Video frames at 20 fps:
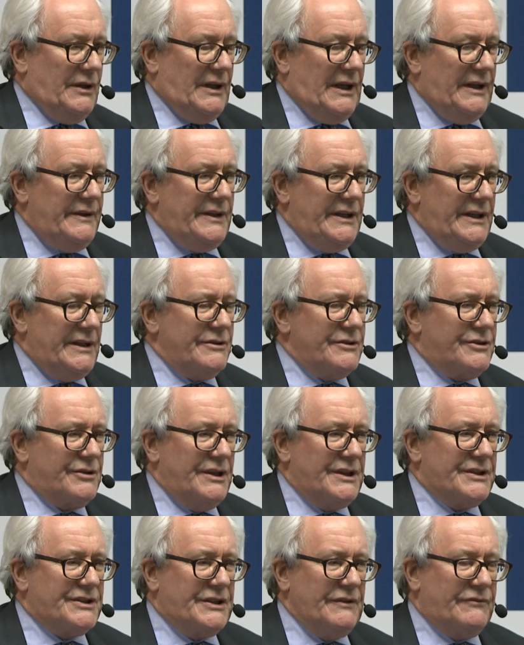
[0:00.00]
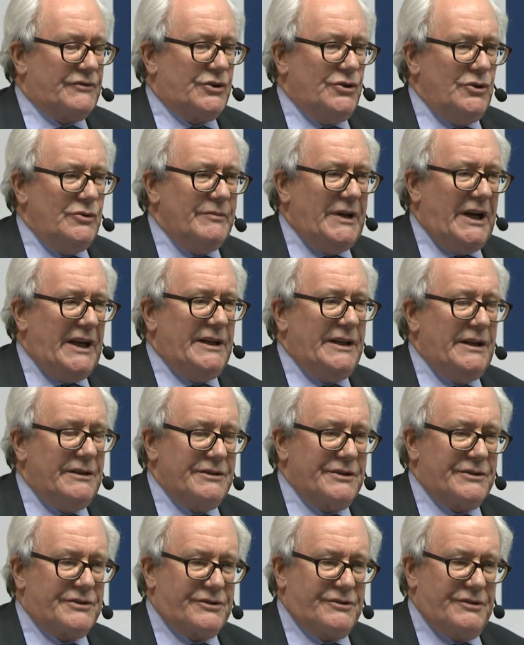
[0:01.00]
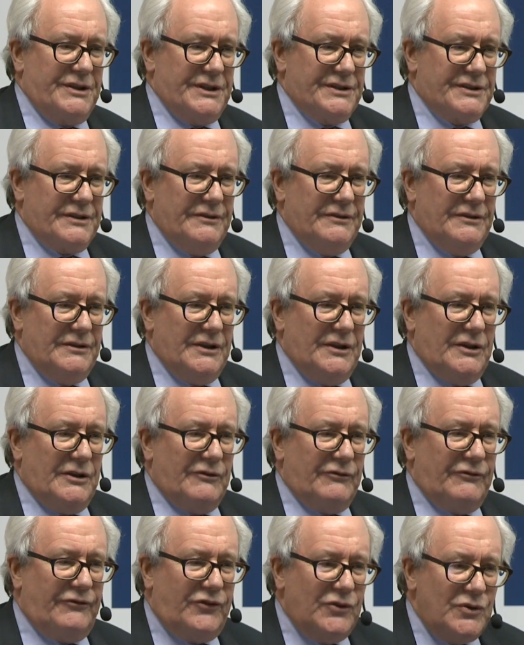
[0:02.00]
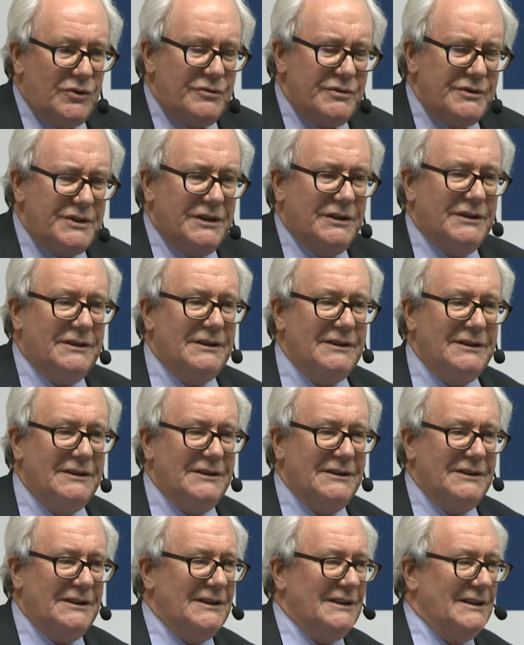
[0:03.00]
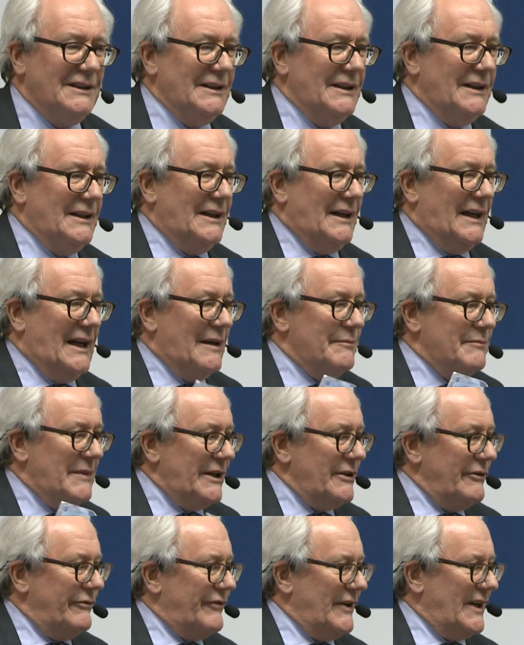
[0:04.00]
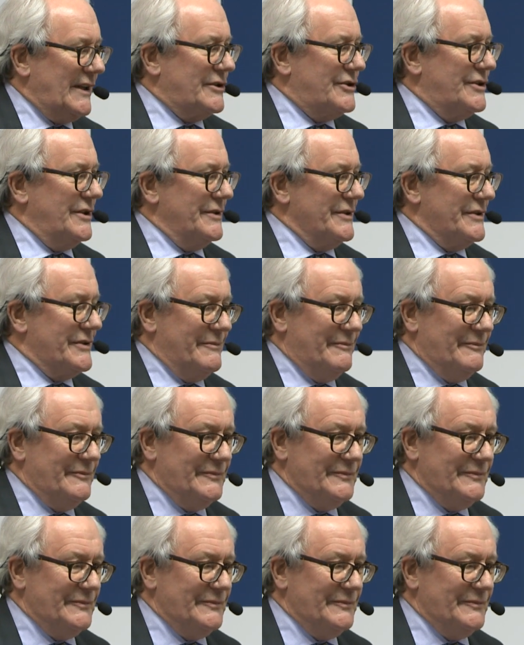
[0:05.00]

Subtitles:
in the interests of two main industries, food and manufacturers.